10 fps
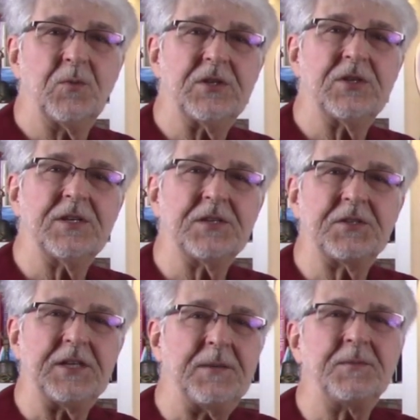which
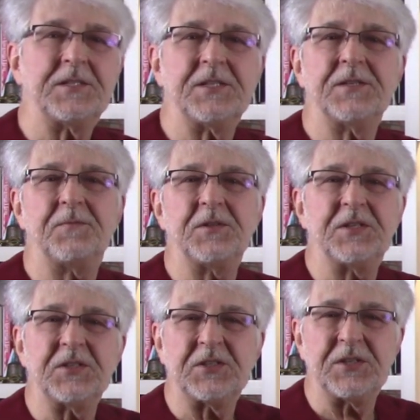seems as if it's
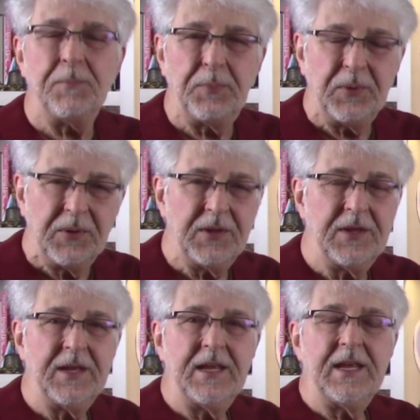a simple
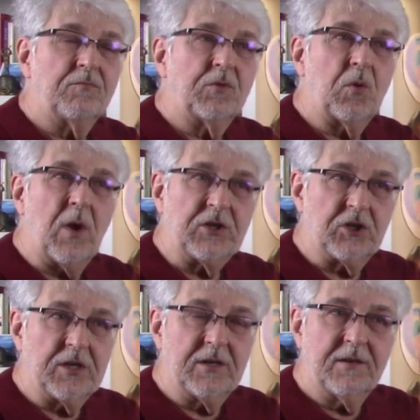
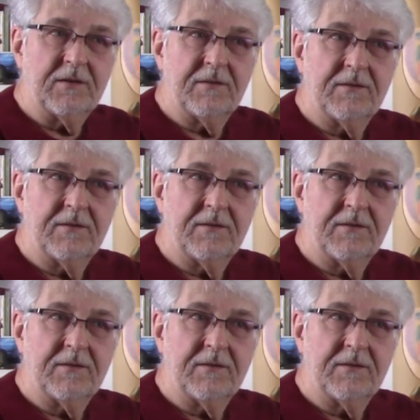question